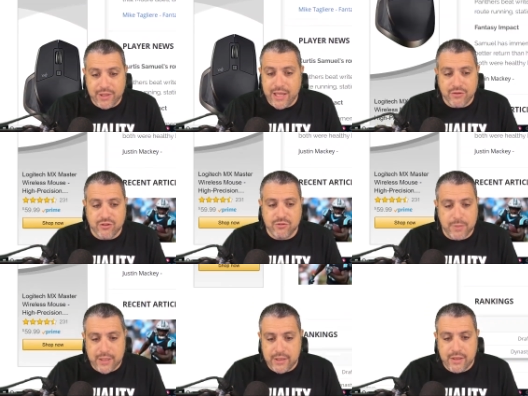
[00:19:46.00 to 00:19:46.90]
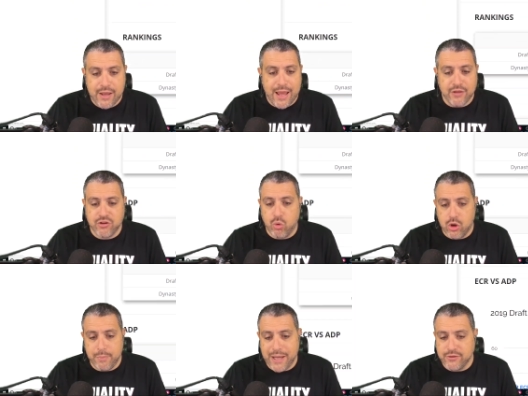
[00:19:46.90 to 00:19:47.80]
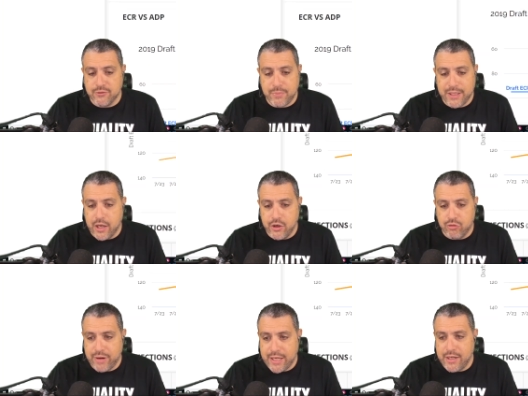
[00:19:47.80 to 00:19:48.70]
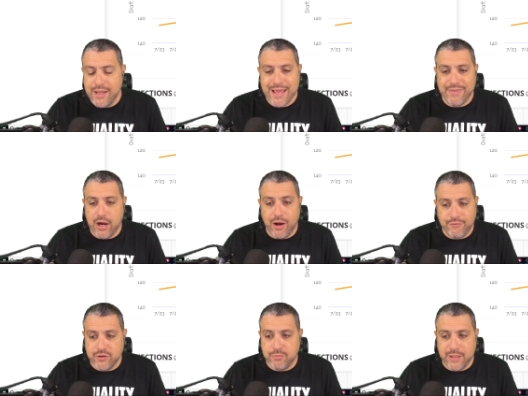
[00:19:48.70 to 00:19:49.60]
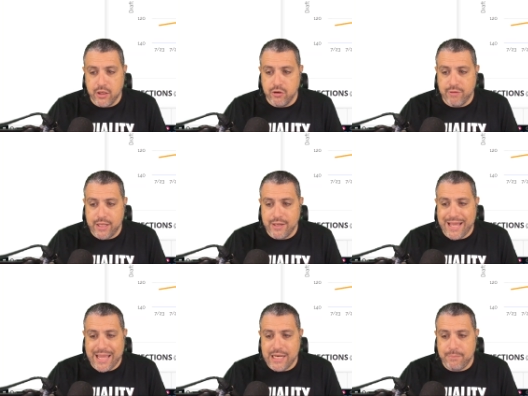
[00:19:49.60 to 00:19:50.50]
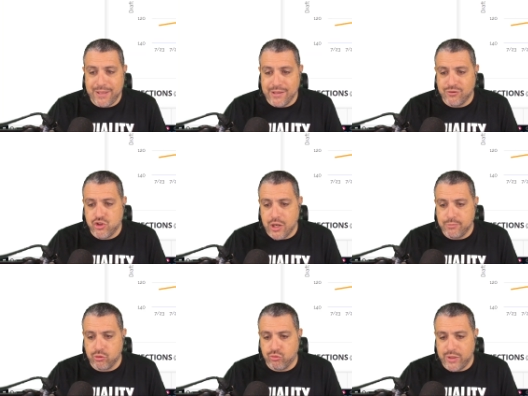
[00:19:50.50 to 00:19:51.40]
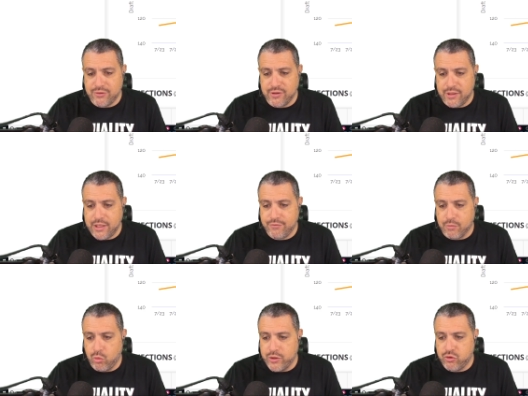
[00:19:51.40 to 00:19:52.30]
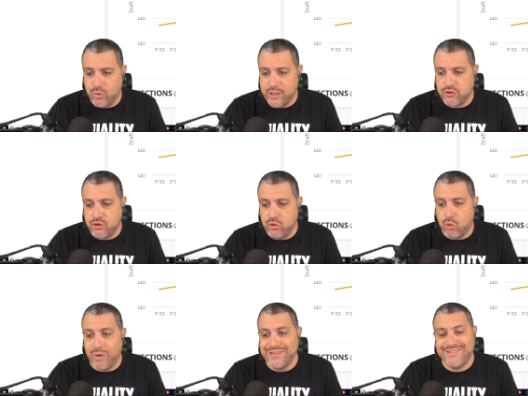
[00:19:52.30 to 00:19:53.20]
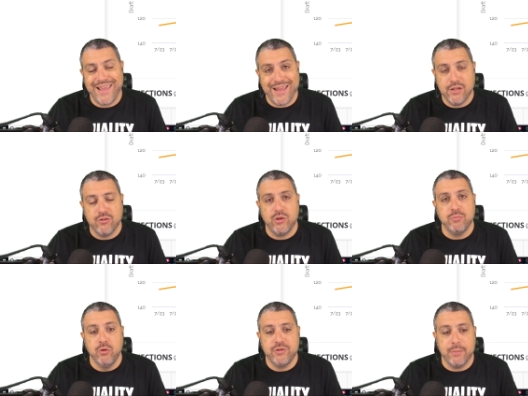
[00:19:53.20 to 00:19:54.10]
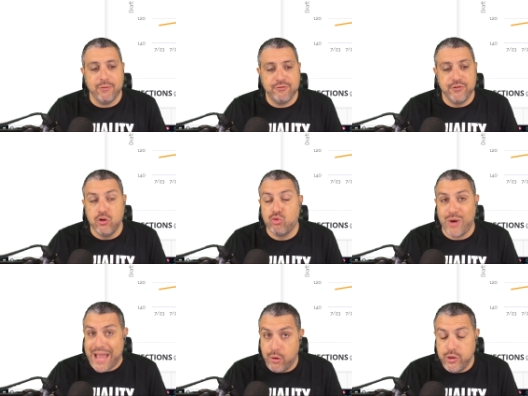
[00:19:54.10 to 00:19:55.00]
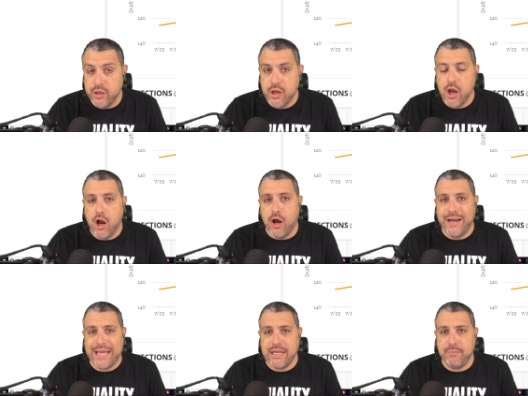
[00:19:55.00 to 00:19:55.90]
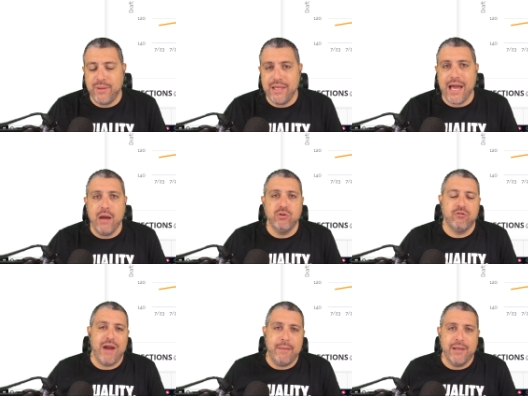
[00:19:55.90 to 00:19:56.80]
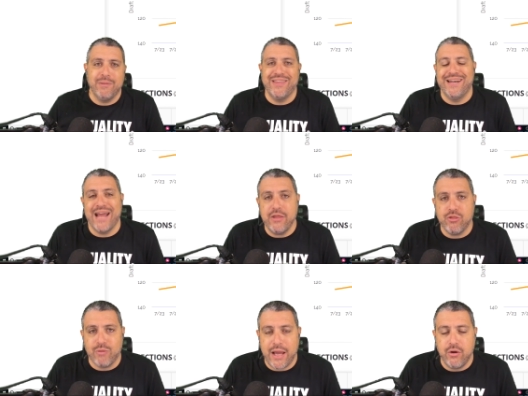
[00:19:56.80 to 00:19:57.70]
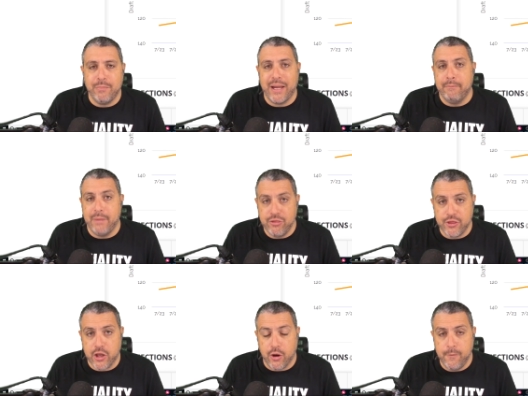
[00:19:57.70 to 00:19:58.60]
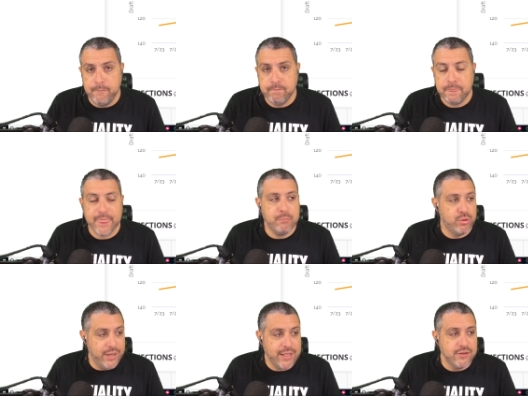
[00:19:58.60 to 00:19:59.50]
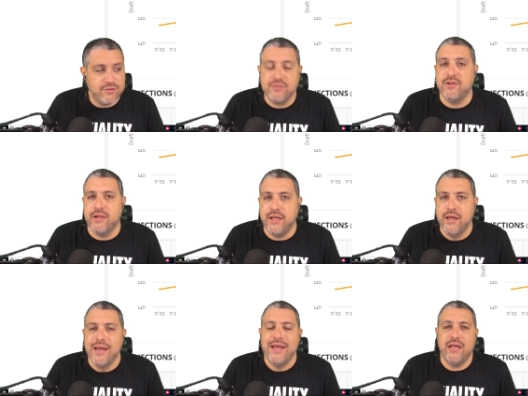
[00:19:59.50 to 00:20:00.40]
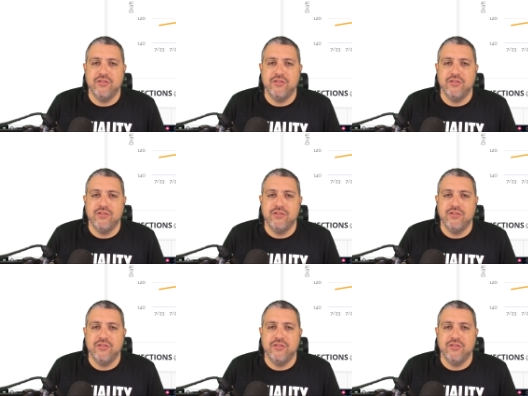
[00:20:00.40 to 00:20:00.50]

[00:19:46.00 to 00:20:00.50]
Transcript: has the speed, has a quarterback that's being underrated, and that offense being underrated. ADP has jumped recently from 122 to 110, so he's moved up a full round on ADP. I was grabbing him in the ninth round about a month ago, pretty consistently. He's